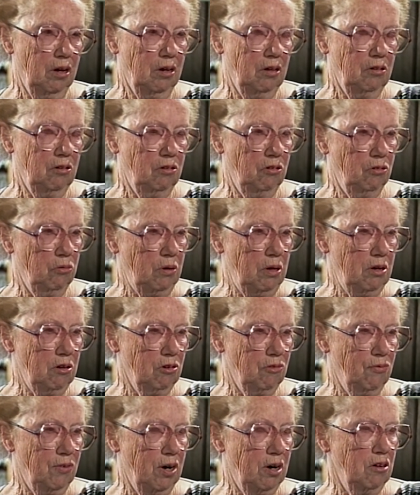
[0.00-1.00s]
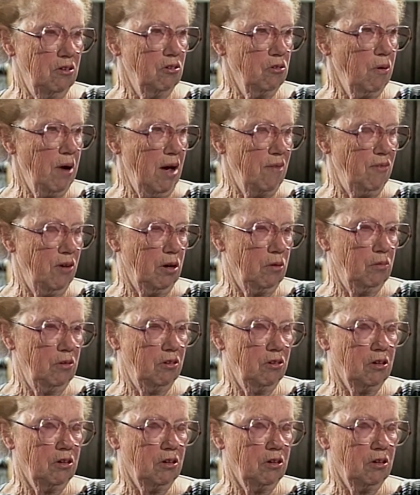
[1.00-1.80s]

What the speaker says: street as far as traffic was